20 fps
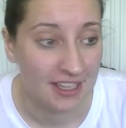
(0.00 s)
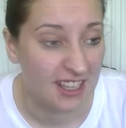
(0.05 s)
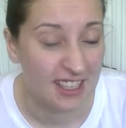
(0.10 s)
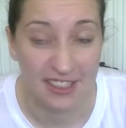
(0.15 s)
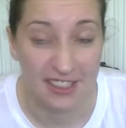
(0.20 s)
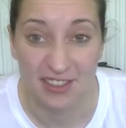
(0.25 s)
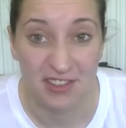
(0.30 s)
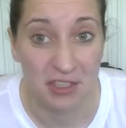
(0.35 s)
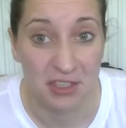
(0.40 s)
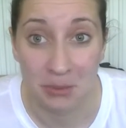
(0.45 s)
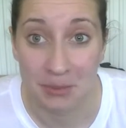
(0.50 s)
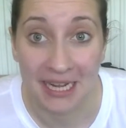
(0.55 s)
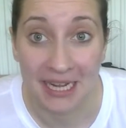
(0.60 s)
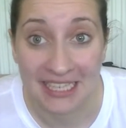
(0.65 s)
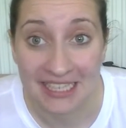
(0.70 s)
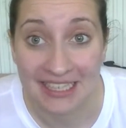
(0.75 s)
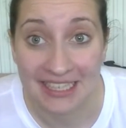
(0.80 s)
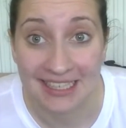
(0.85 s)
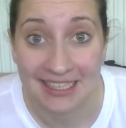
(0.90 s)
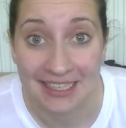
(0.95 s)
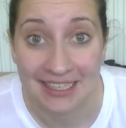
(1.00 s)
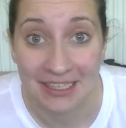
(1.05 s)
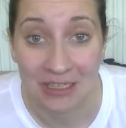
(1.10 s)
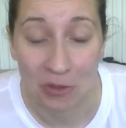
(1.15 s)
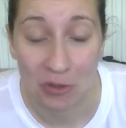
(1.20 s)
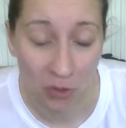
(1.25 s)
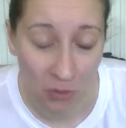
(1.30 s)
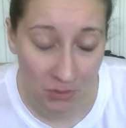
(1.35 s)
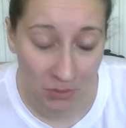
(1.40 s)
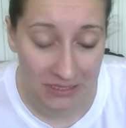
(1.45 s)
I didn't film anything.
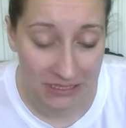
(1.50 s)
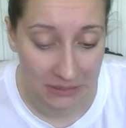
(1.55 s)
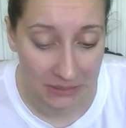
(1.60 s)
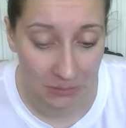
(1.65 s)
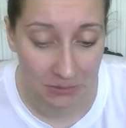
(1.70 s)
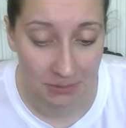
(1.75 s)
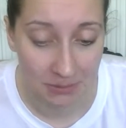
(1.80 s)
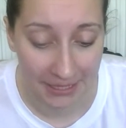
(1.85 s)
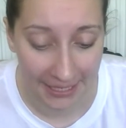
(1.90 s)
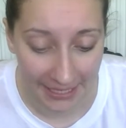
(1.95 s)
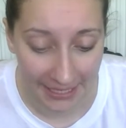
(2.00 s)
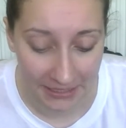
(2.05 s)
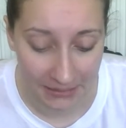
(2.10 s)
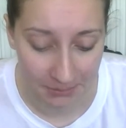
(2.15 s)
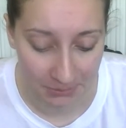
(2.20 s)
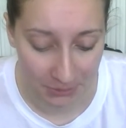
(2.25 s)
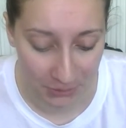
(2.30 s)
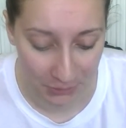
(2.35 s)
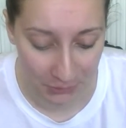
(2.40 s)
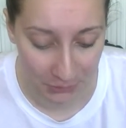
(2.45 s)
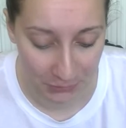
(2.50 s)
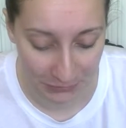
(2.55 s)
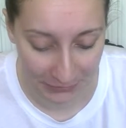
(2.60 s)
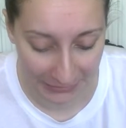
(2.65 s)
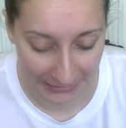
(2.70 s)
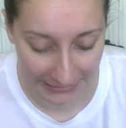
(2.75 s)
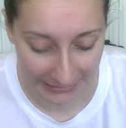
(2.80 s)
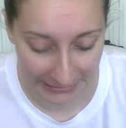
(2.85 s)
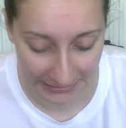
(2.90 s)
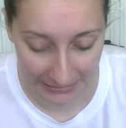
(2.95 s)
All we did was play Xbox all
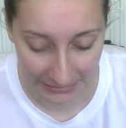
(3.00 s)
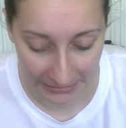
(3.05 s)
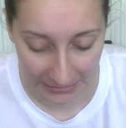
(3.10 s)
day,